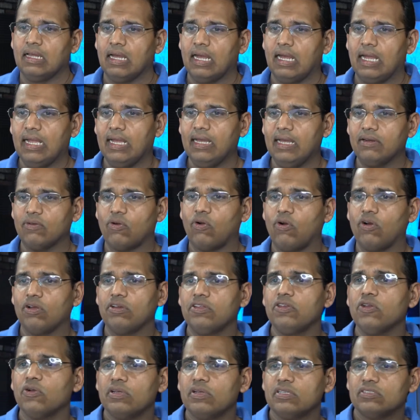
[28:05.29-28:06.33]
I had
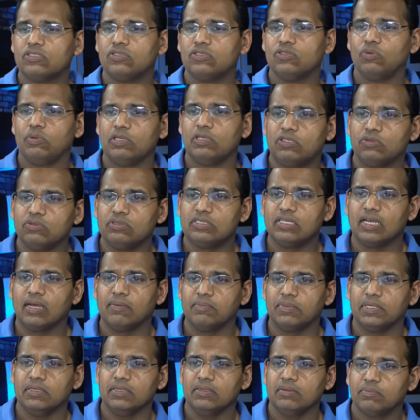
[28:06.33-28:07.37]
audio issue with
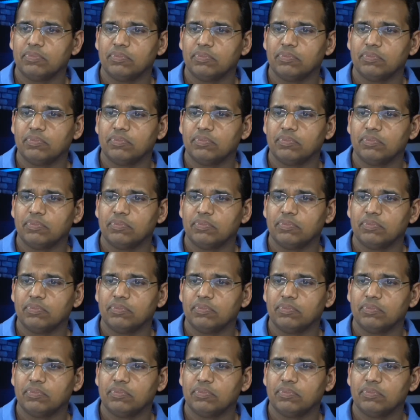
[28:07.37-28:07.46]
Udemy,